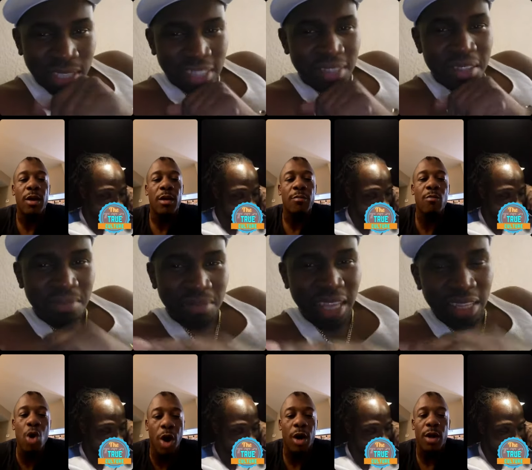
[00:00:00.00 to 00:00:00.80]
Speaker 1: Bro.
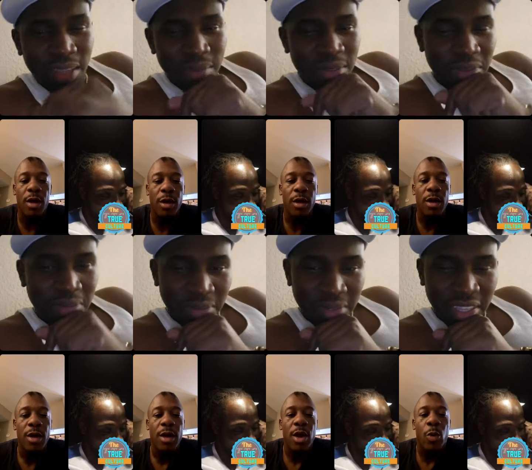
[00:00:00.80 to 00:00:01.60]
say something.
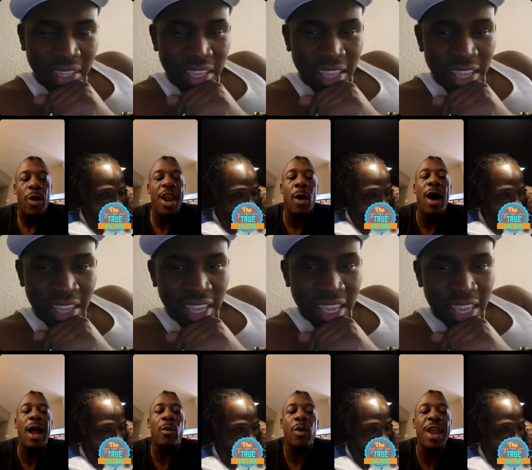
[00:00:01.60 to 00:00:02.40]
We don't want
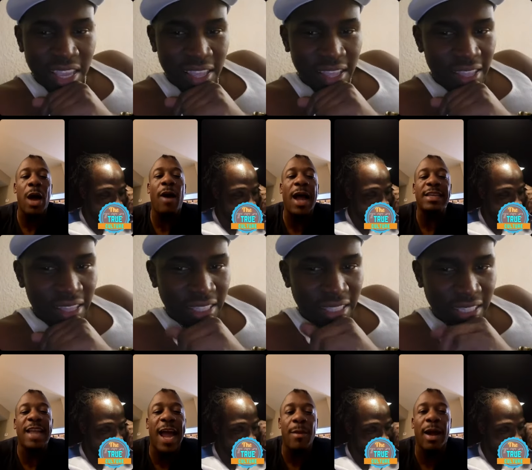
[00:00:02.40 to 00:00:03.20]
we don't want
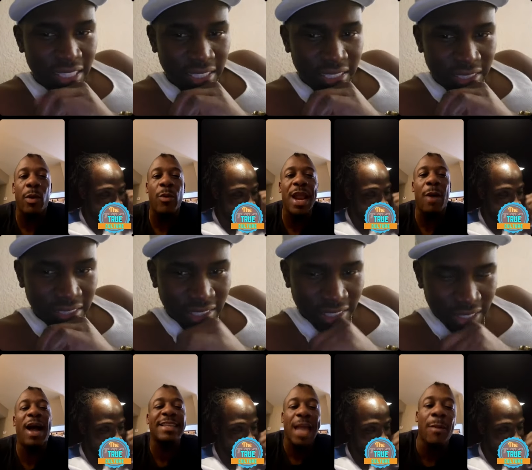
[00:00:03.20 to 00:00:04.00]
time we don't want
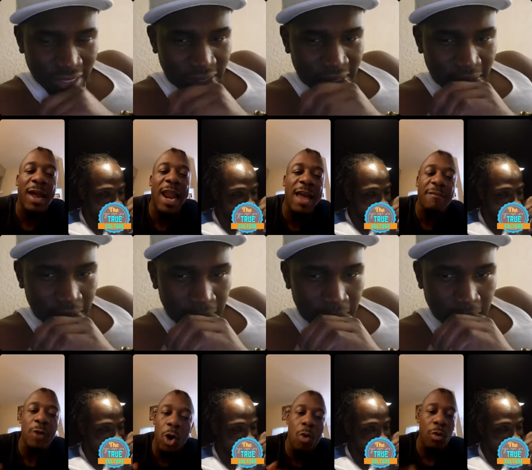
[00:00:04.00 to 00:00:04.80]
time of life
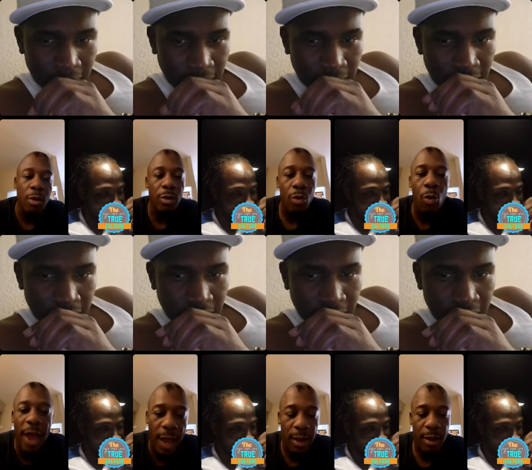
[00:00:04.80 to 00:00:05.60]
no. Where
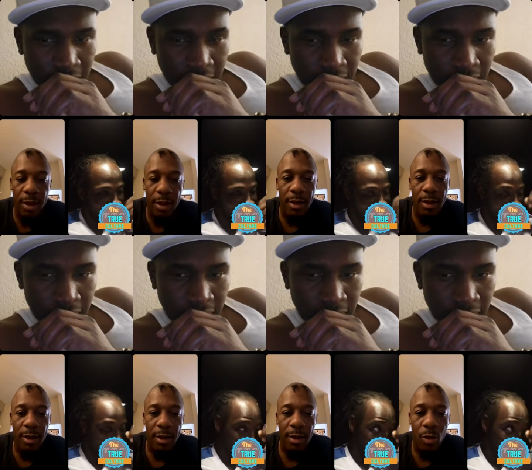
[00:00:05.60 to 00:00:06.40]

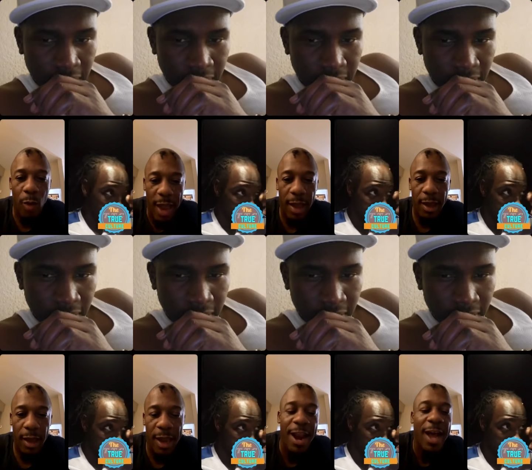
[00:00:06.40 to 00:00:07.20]
where in
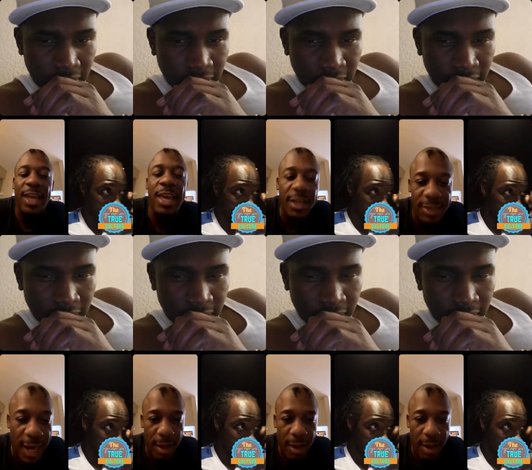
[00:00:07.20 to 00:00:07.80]
other case yeah,